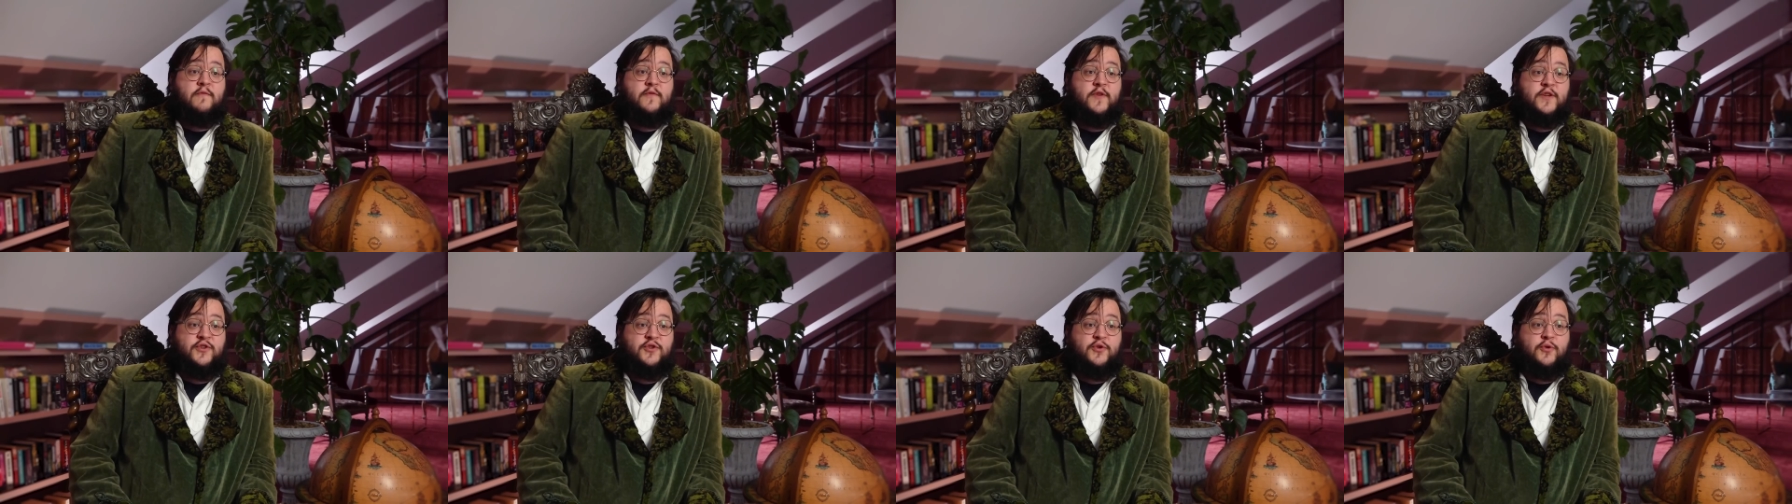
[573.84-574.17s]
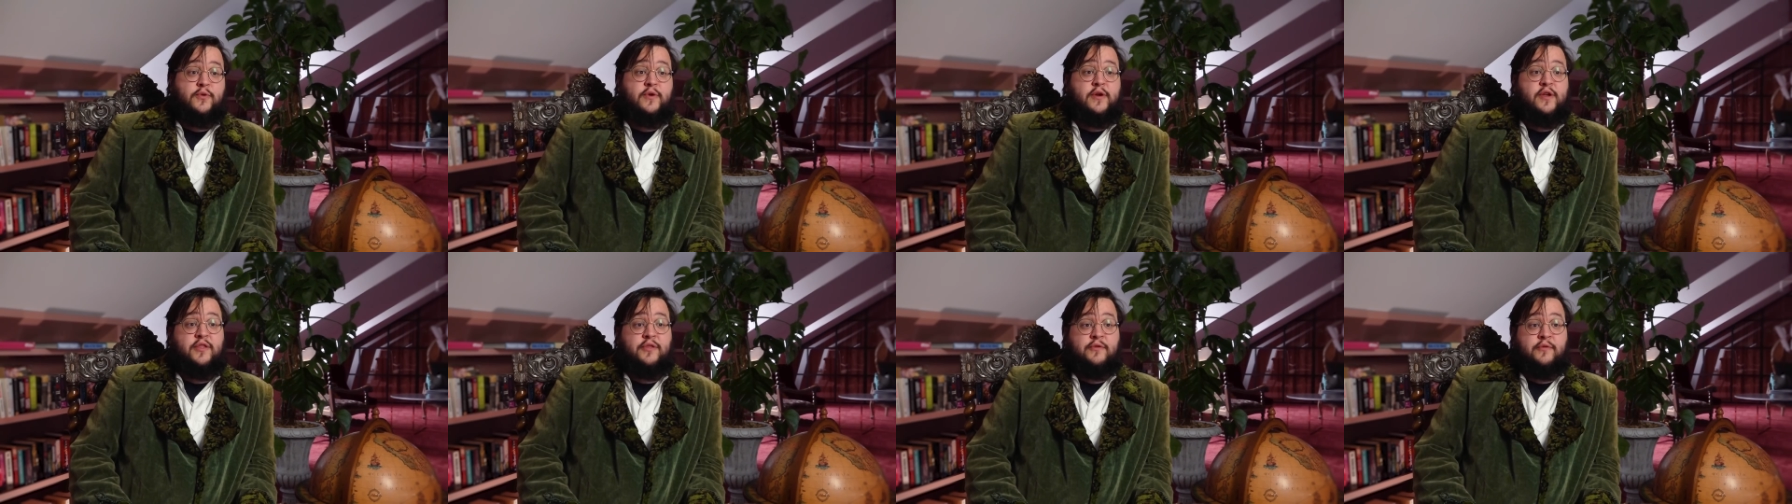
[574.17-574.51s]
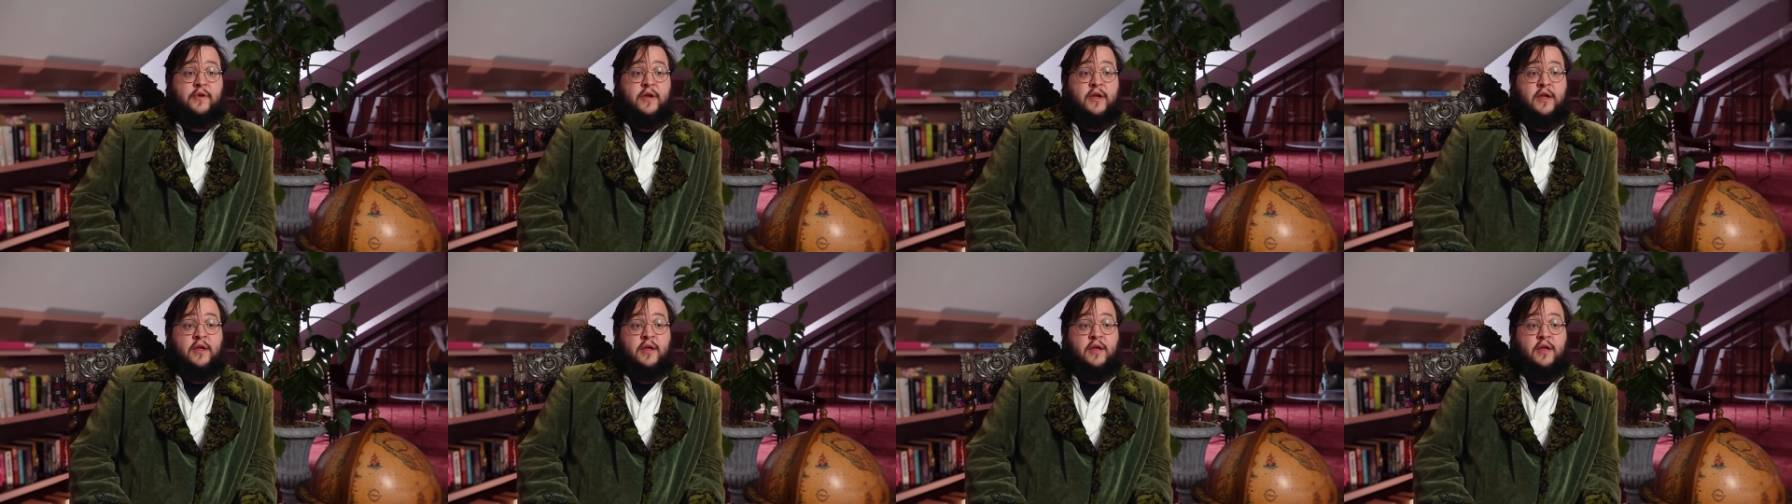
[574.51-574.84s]
Victoria
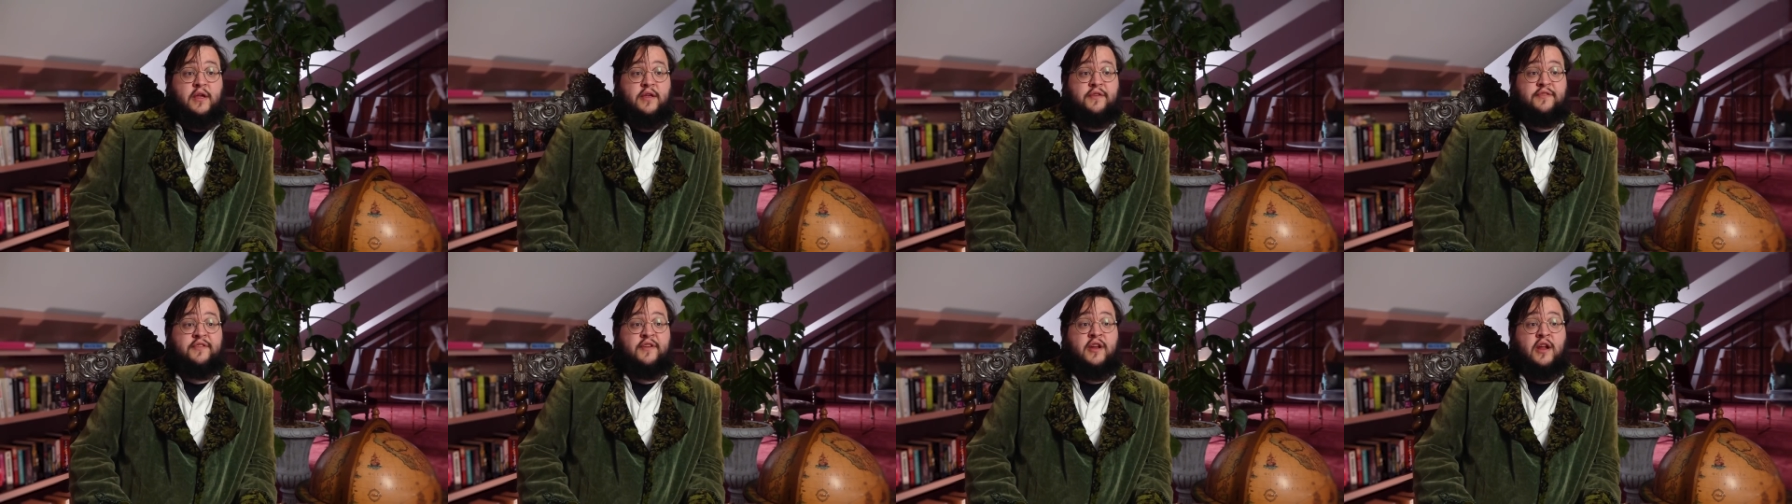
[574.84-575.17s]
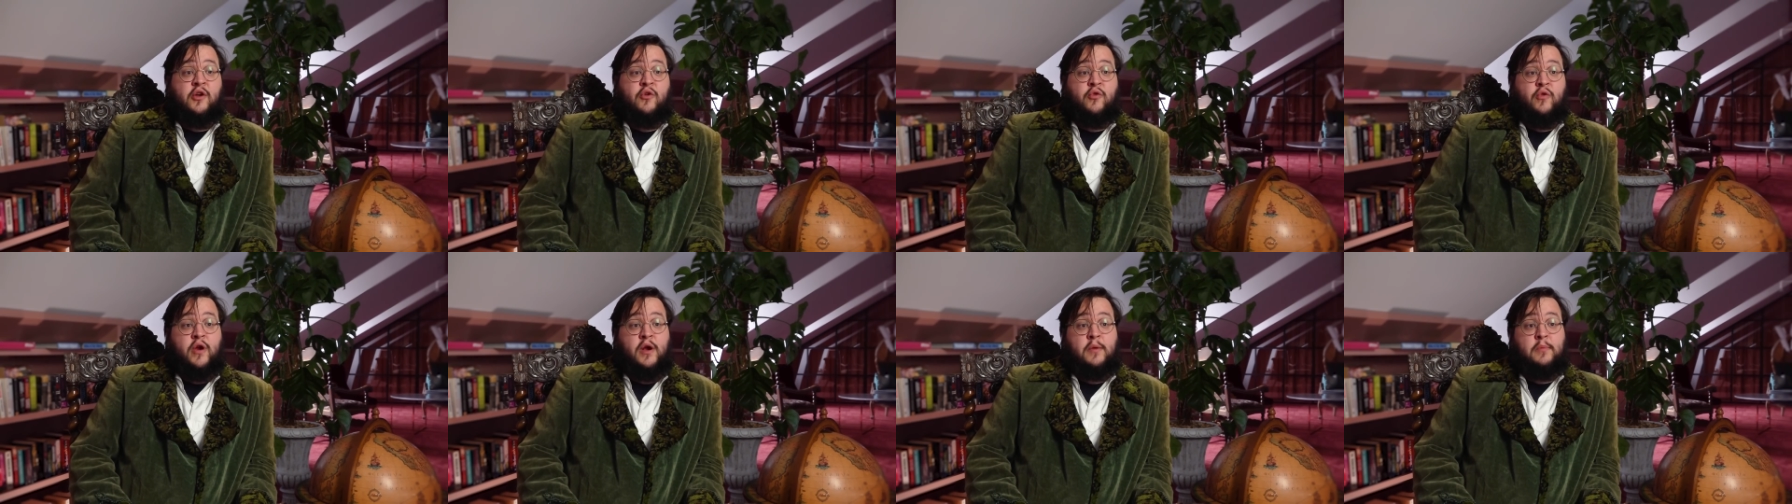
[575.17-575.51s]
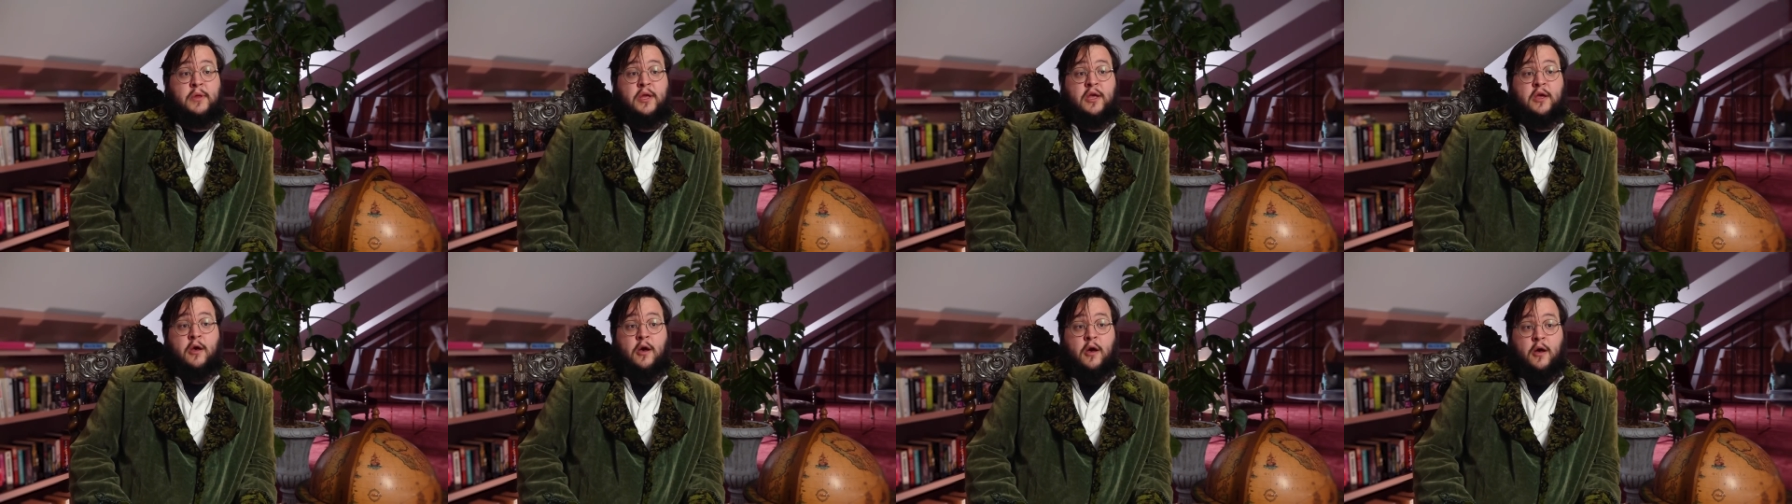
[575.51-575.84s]
3 is an
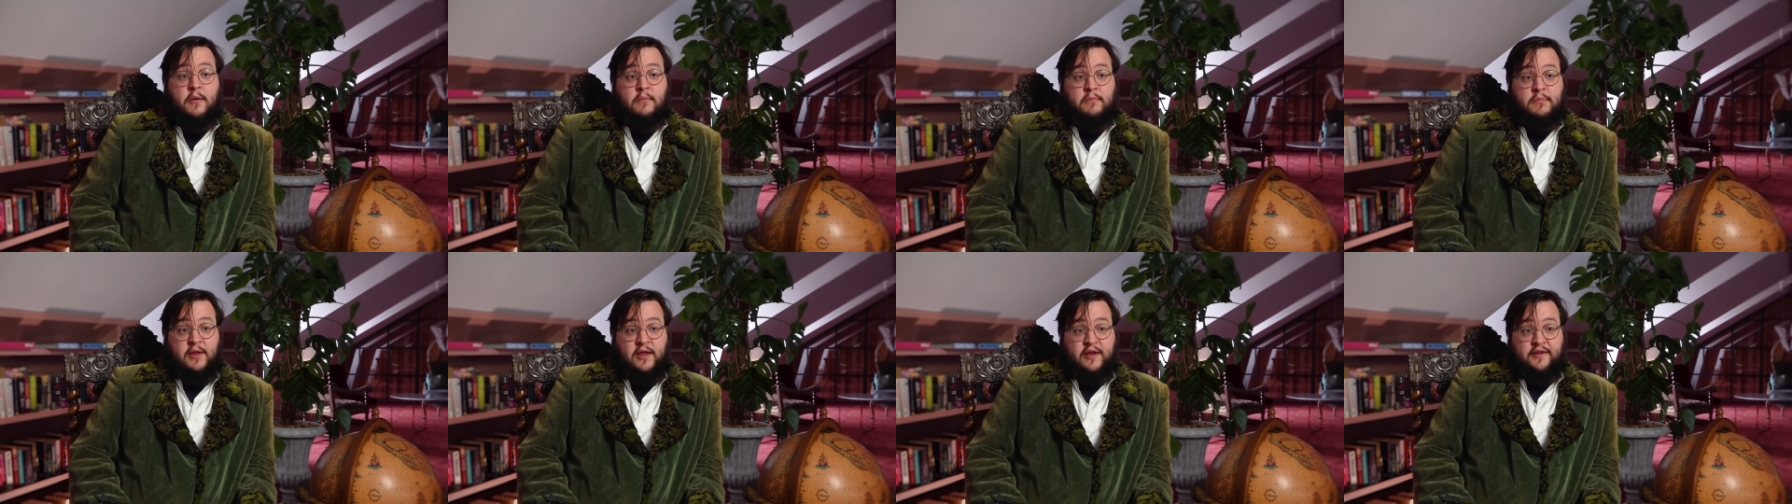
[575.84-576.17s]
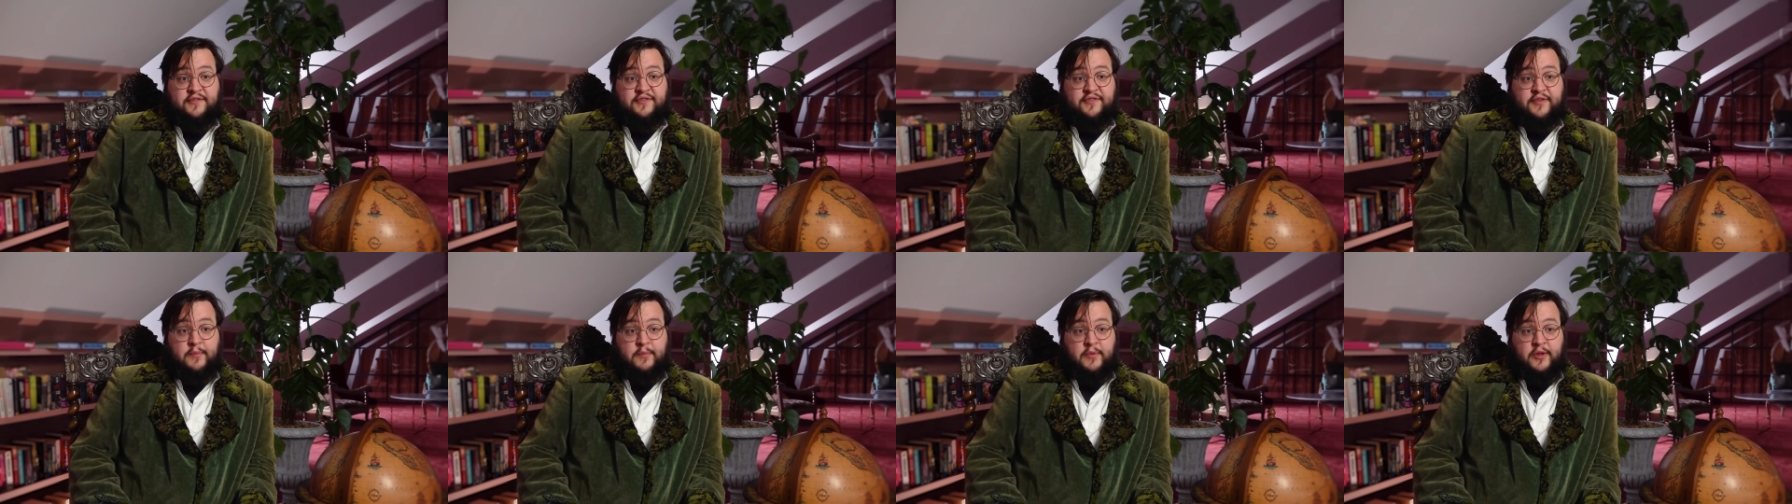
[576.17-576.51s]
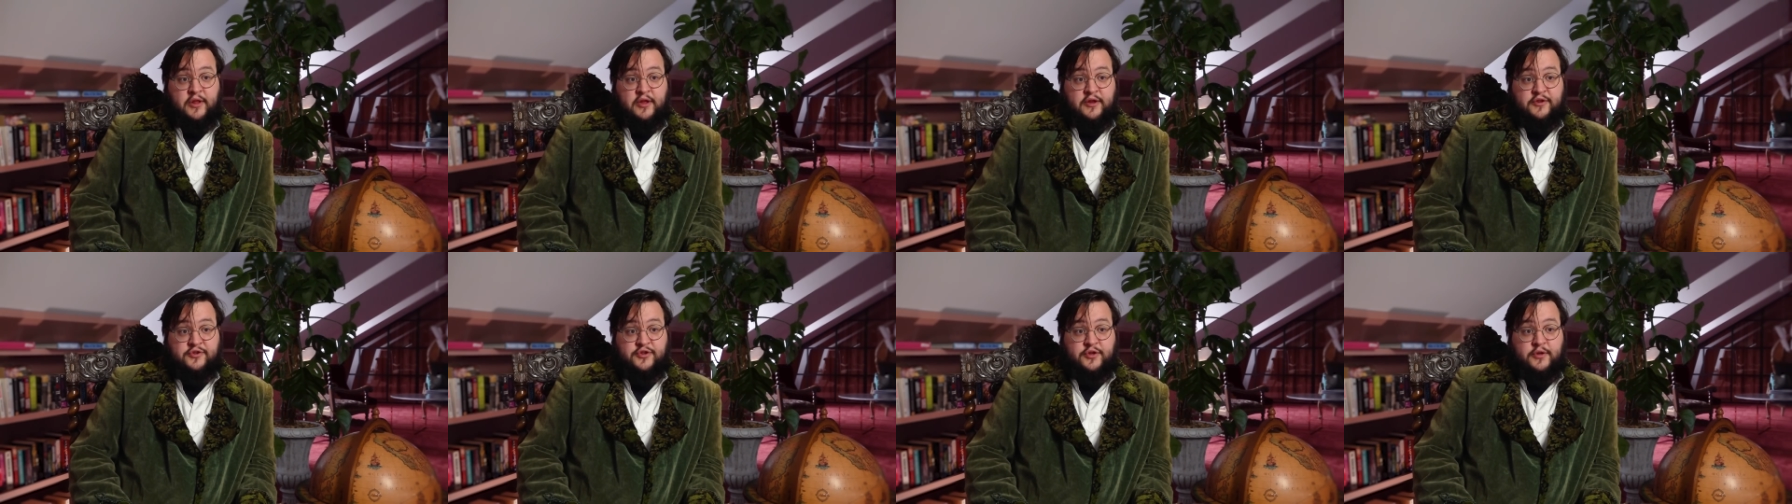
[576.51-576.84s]
incredibly complex
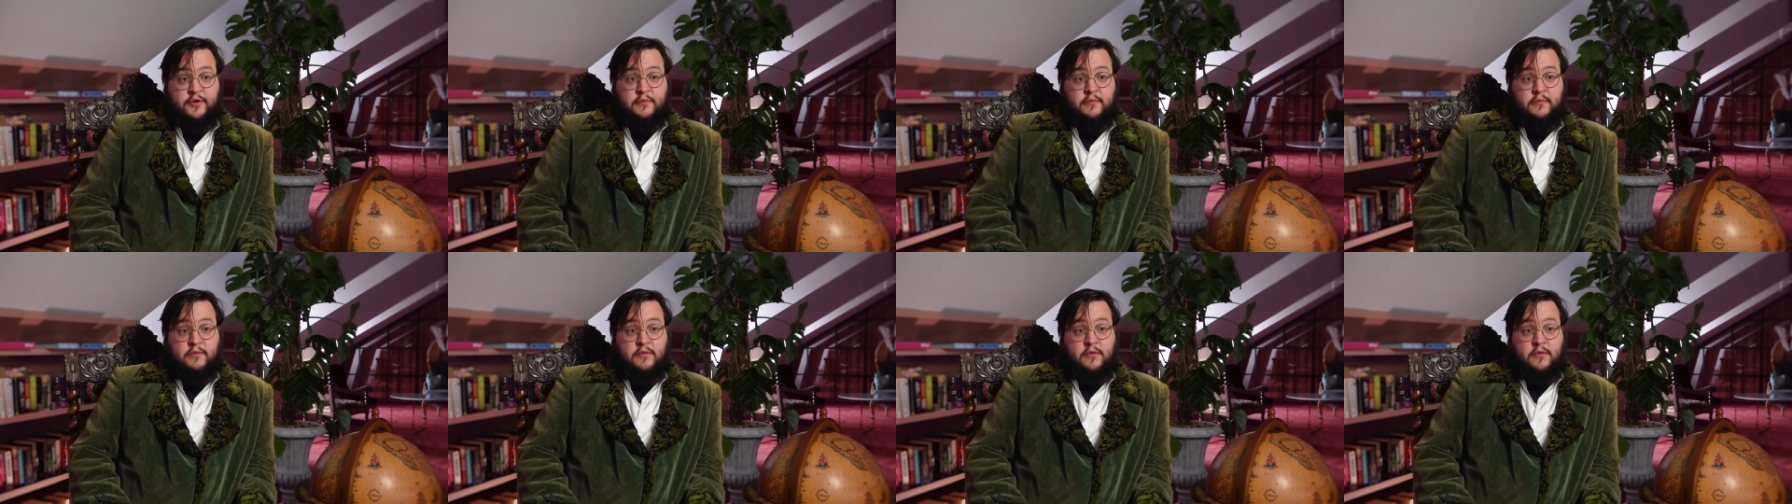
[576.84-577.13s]
simulation,